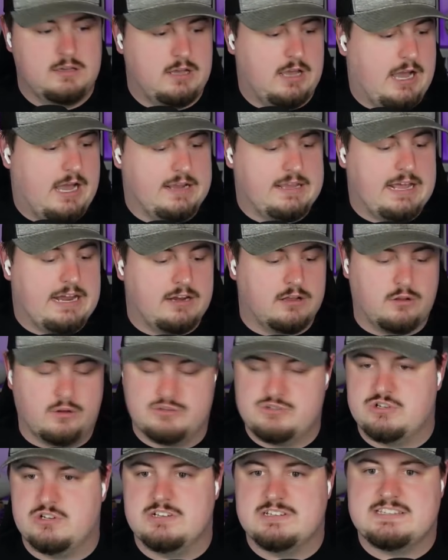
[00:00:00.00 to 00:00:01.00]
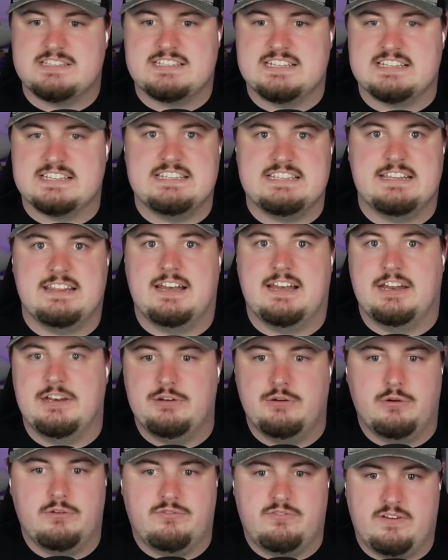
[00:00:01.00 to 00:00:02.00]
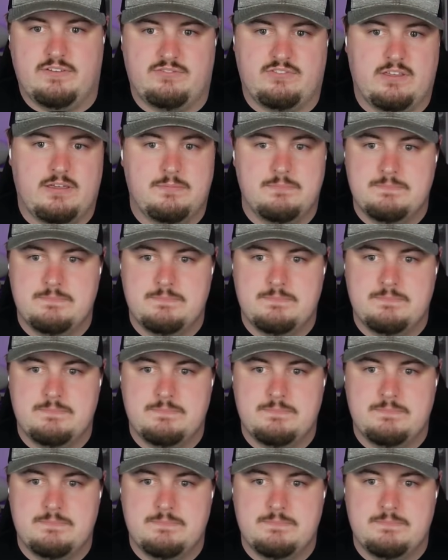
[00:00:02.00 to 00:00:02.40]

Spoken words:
I got it closer to 60 than I do to 50.